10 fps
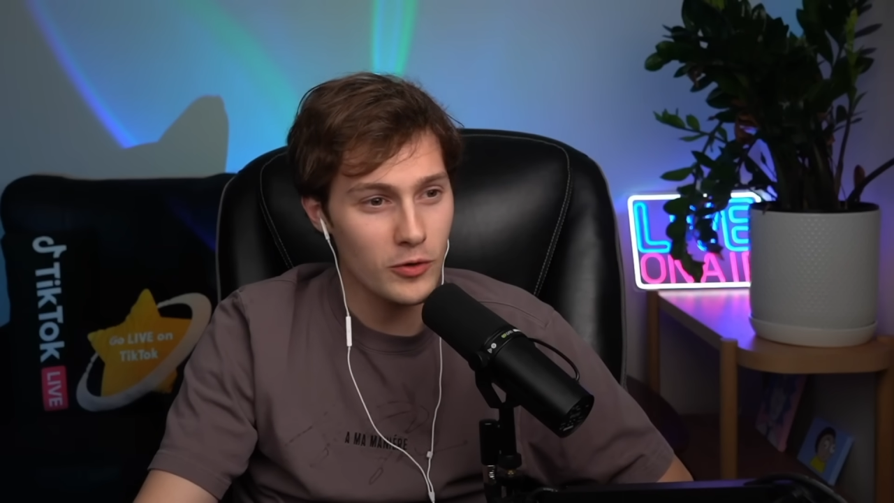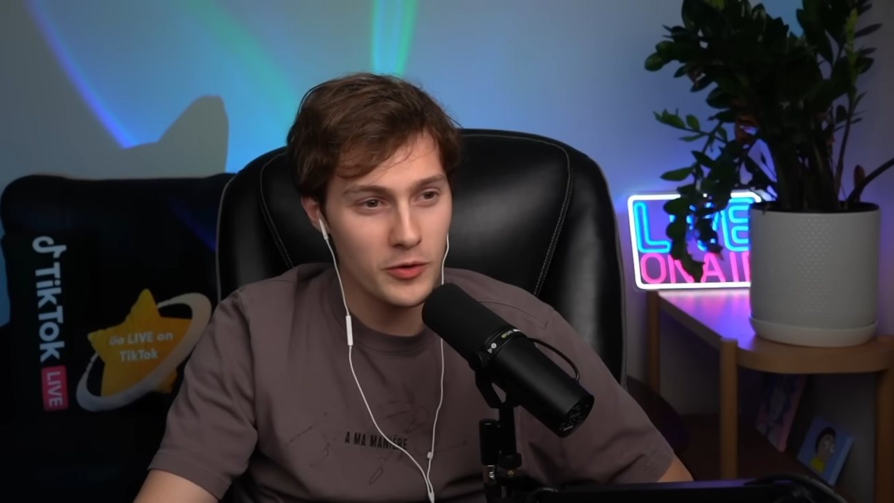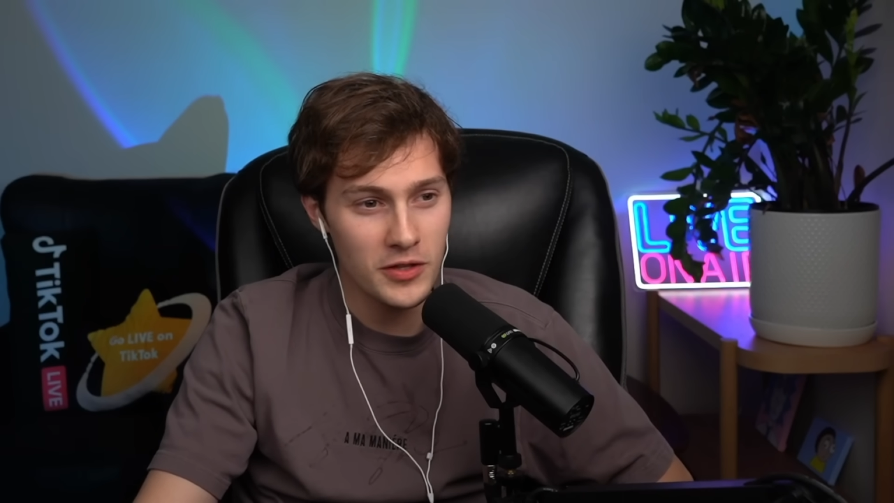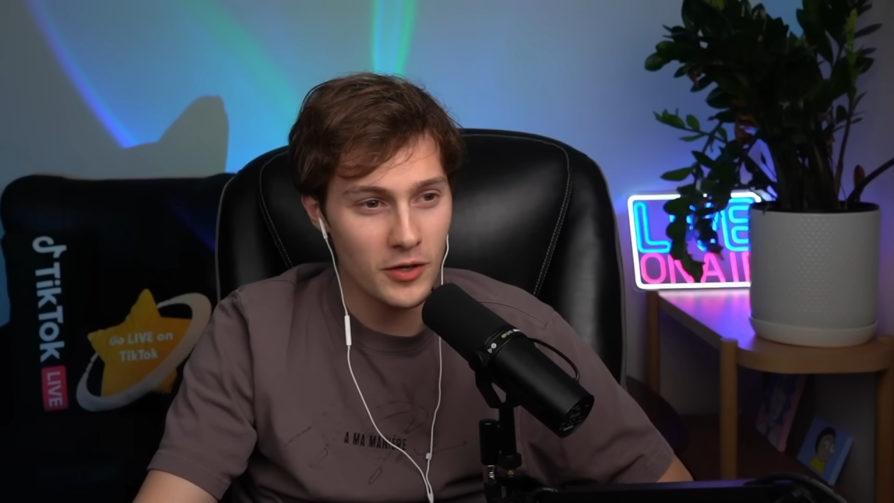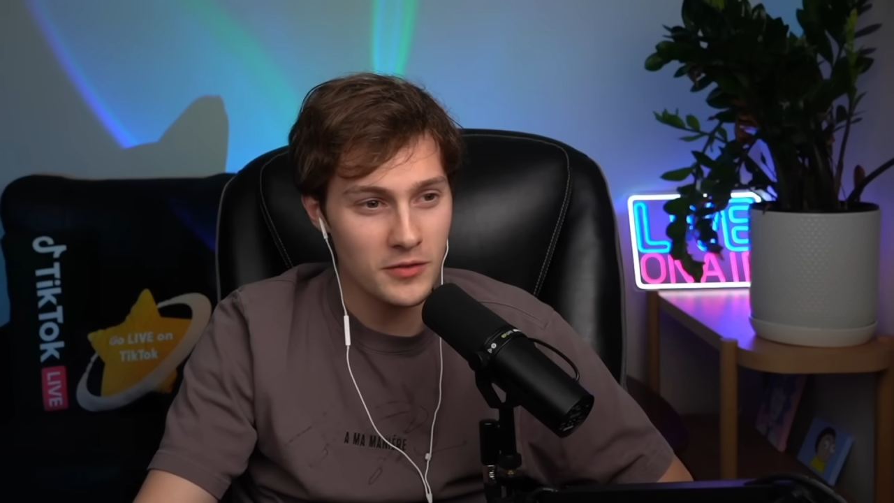
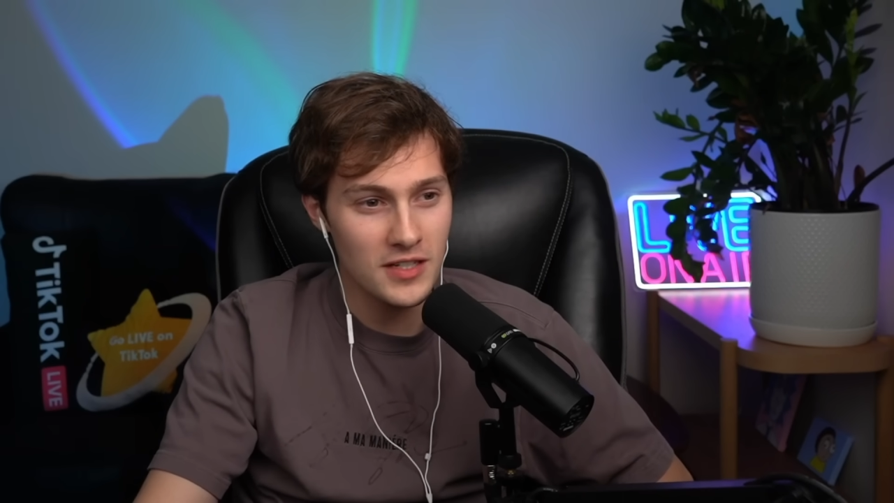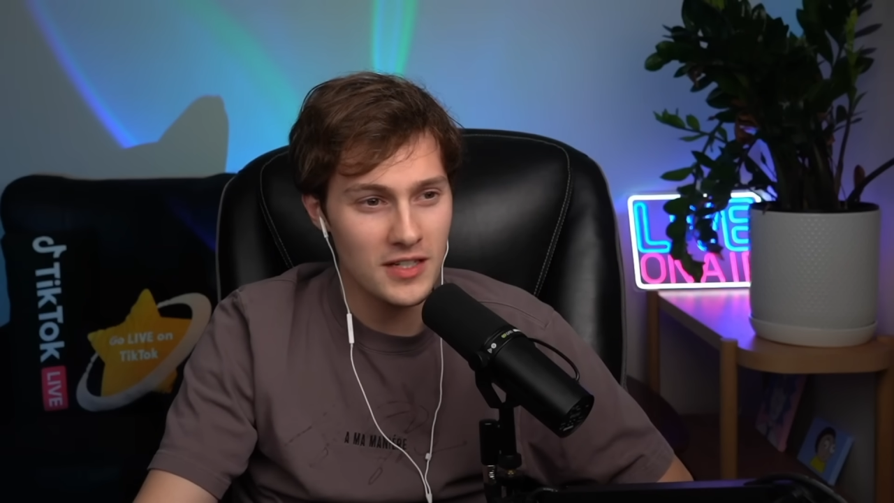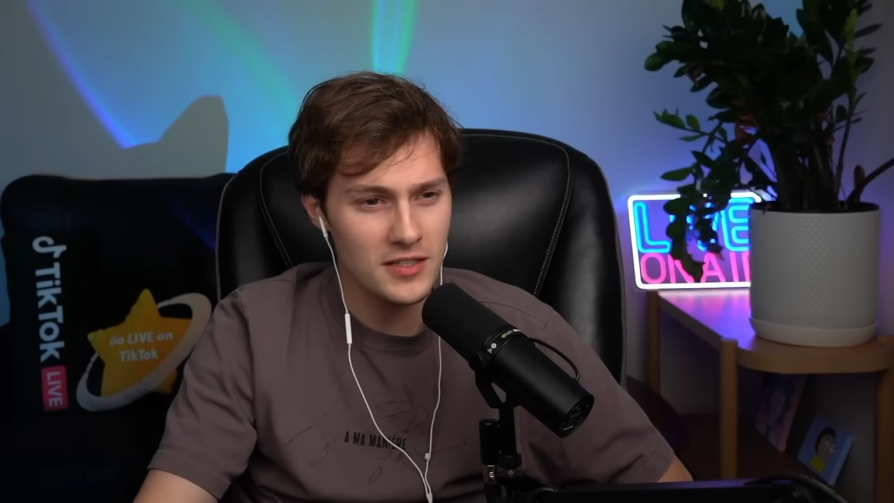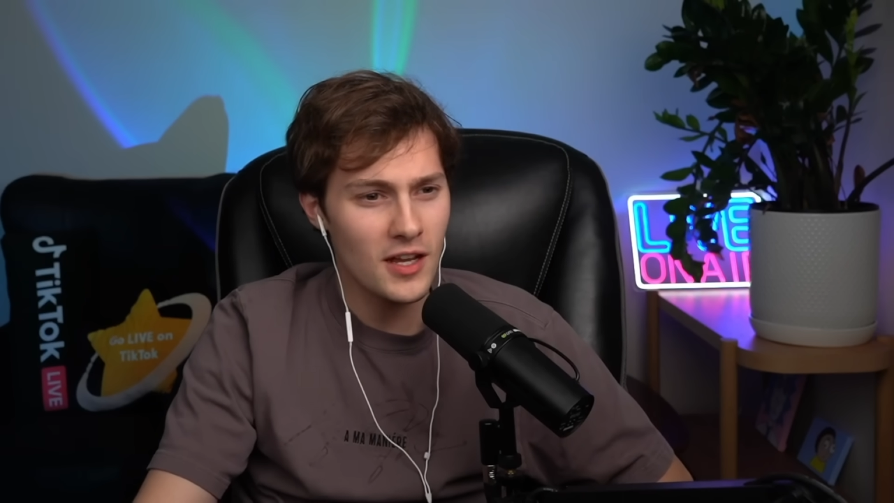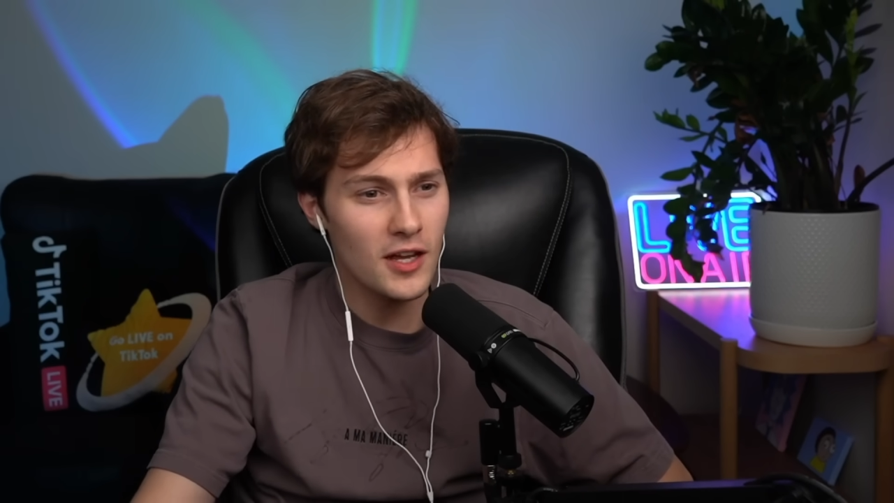ruin their own
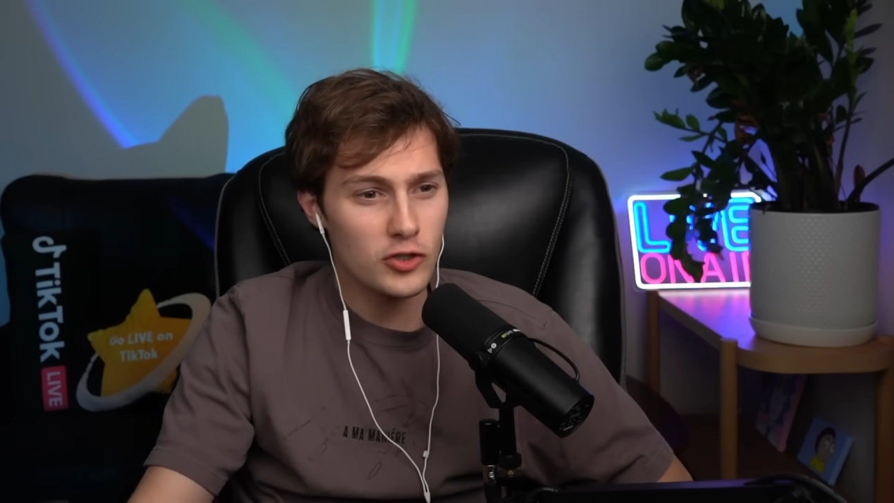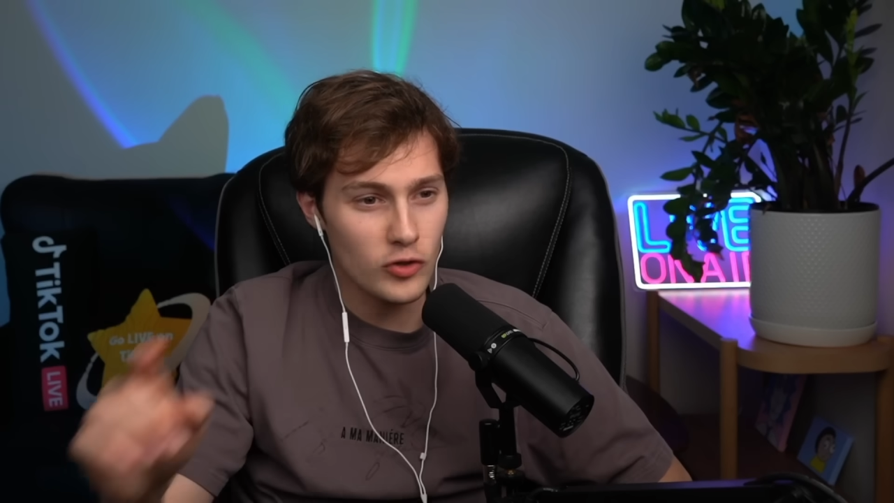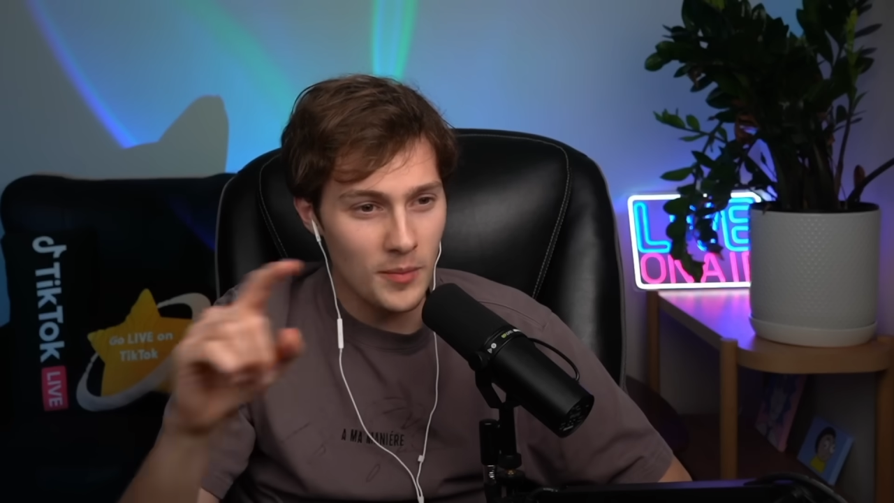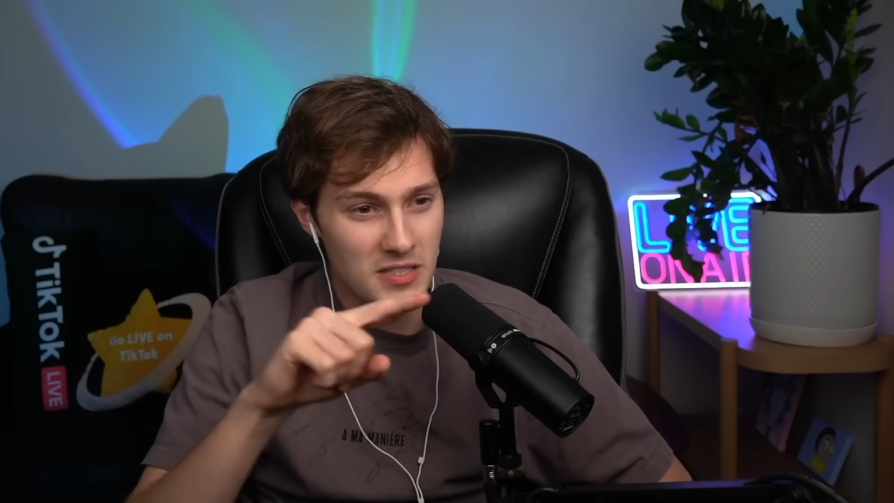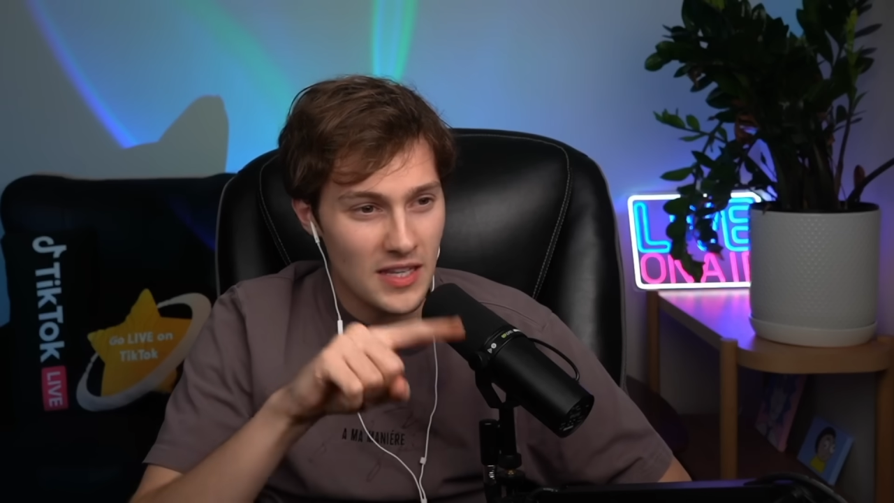cities?
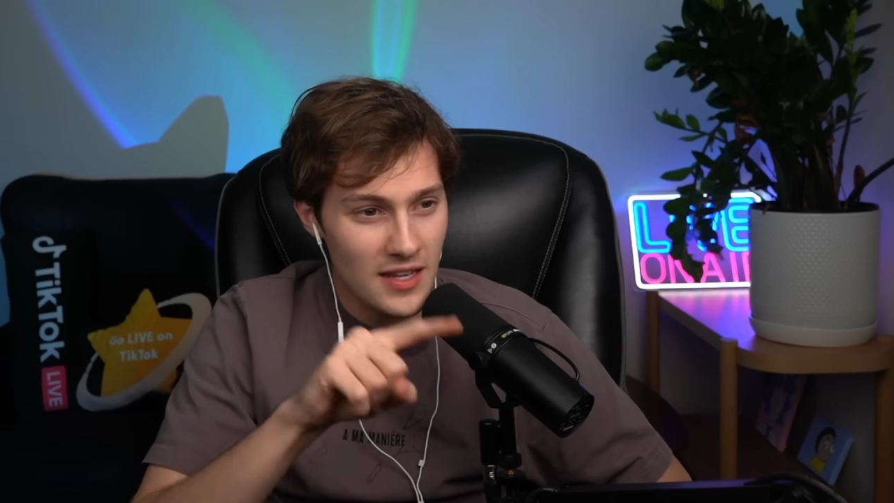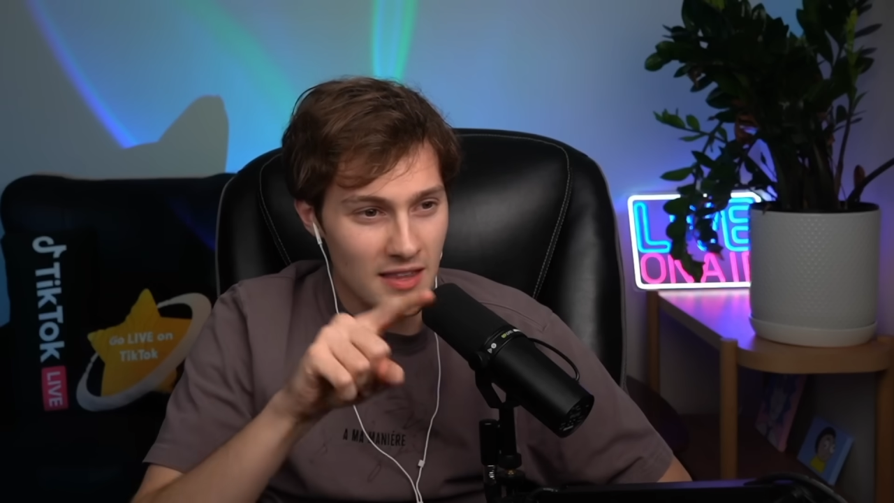Trump's sending